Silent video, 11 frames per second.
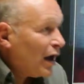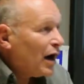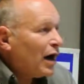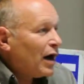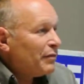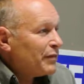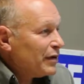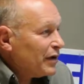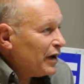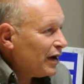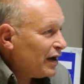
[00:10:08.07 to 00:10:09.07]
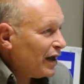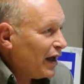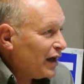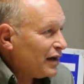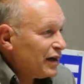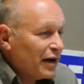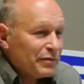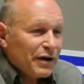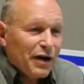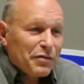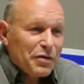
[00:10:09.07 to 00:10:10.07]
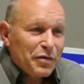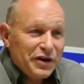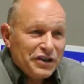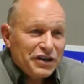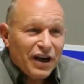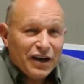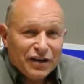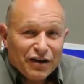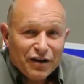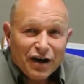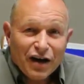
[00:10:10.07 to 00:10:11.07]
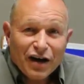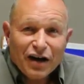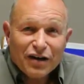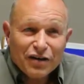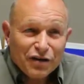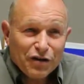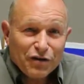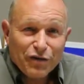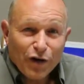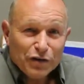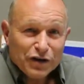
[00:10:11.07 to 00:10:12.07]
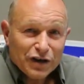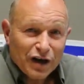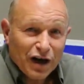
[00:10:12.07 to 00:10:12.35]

And I would appreciate your vote.